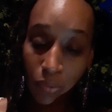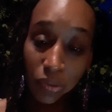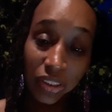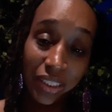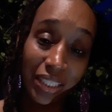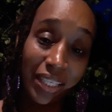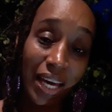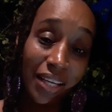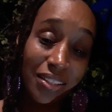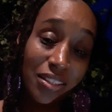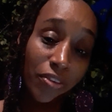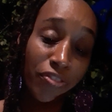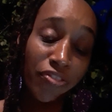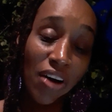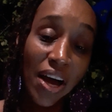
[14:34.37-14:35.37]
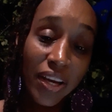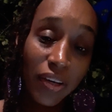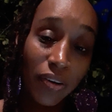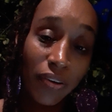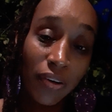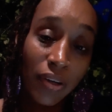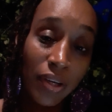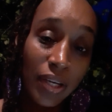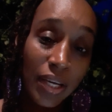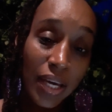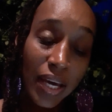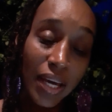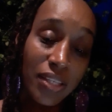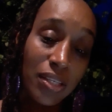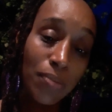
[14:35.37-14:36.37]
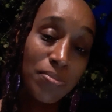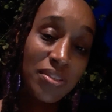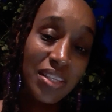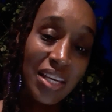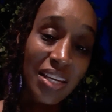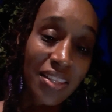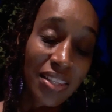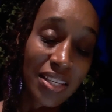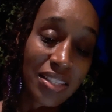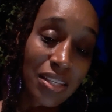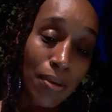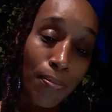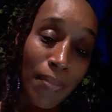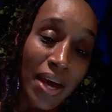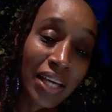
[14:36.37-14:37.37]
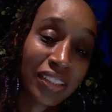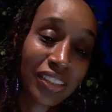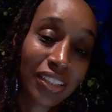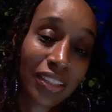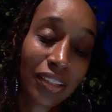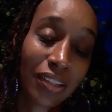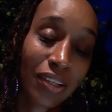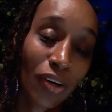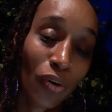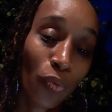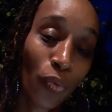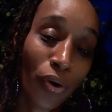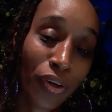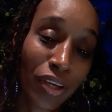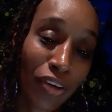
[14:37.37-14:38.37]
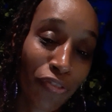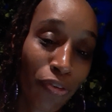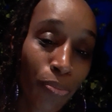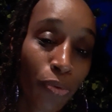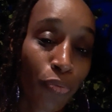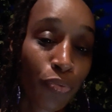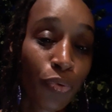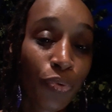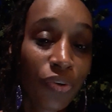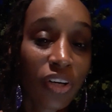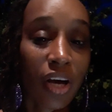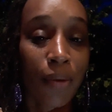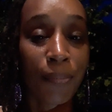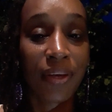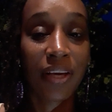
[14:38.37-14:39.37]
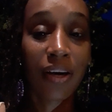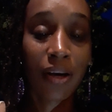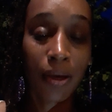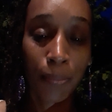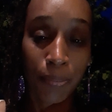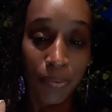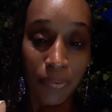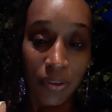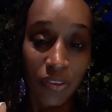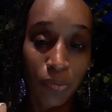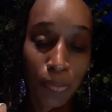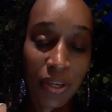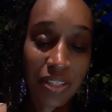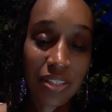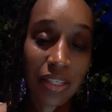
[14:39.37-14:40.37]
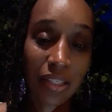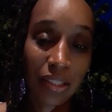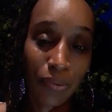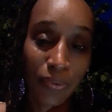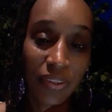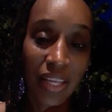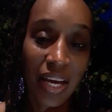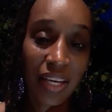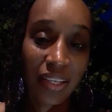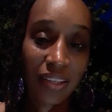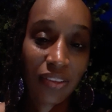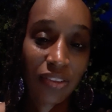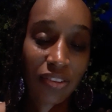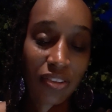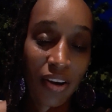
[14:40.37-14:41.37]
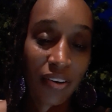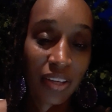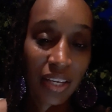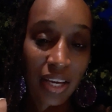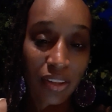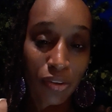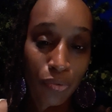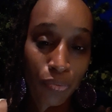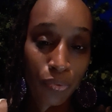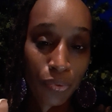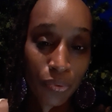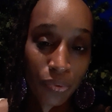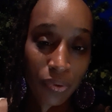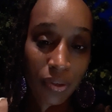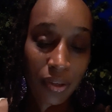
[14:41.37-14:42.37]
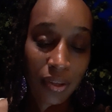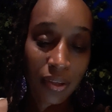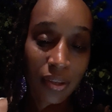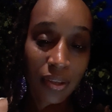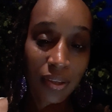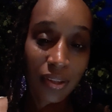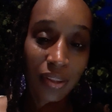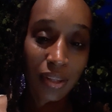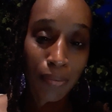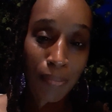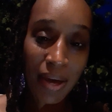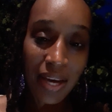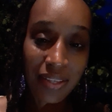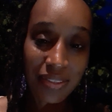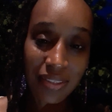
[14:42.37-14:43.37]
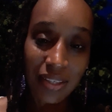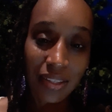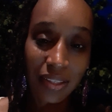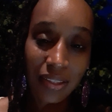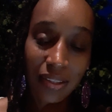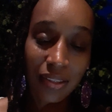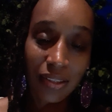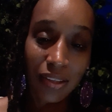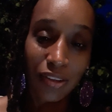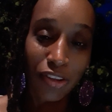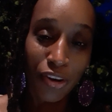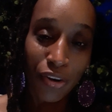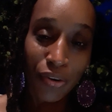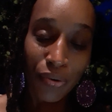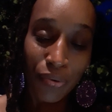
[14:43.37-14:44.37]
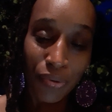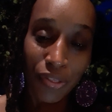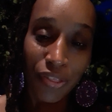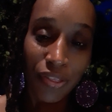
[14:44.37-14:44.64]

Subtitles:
Which ignites the fire. As I'm saying this, imagine working from the root coming up is basically what that is. Starting at the root, the masculine, the earth.